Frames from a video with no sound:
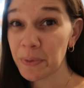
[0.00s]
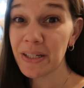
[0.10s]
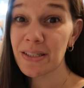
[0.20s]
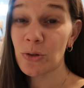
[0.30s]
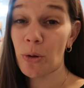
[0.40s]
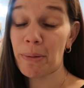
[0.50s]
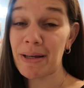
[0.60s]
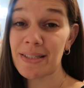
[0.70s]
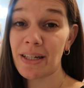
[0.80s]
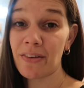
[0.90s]
And please ignore my
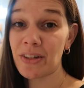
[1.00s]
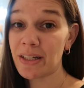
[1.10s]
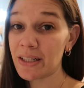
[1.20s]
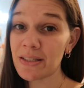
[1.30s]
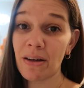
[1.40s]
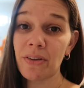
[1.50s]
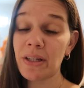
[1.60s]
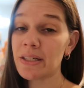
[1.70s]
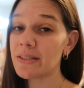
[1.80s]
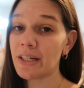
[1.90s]
messy oven. It's on the
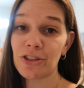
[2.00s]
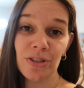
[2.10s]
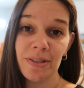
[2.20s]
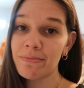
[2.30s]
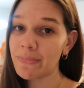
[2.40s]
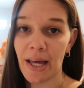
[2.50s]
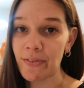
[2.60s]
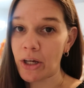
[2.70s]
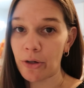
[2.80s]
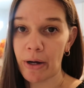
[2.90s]
list. I just
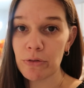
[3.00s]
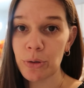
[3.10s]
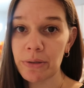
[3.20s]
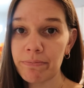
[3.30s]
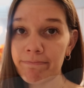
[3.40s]
haven't got around to it.